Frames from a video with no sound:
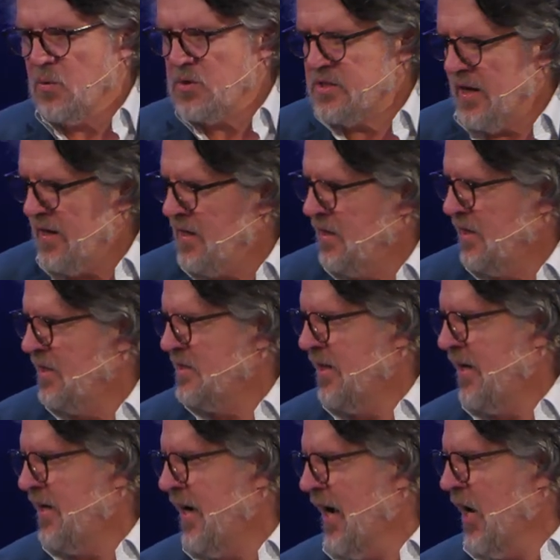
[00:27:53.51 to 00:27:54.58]
day in and
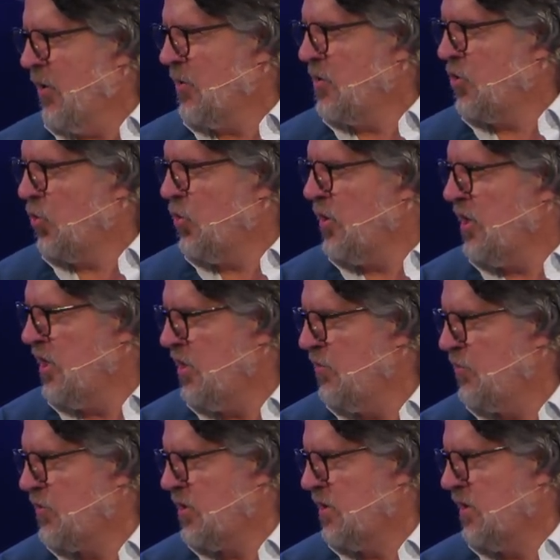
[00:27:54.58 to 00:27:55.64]
day out,
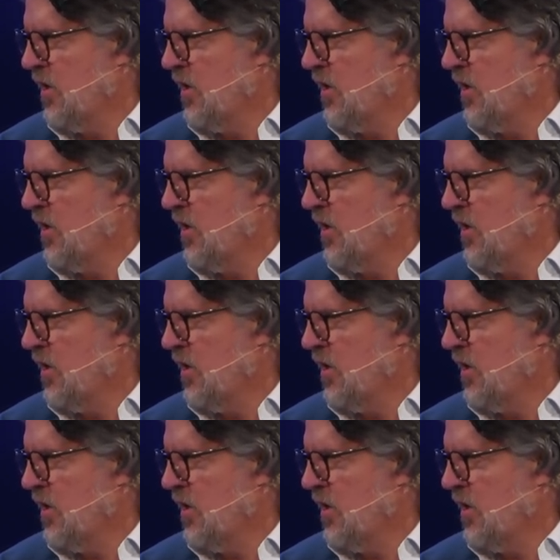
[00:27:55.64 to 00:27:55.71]
grieved.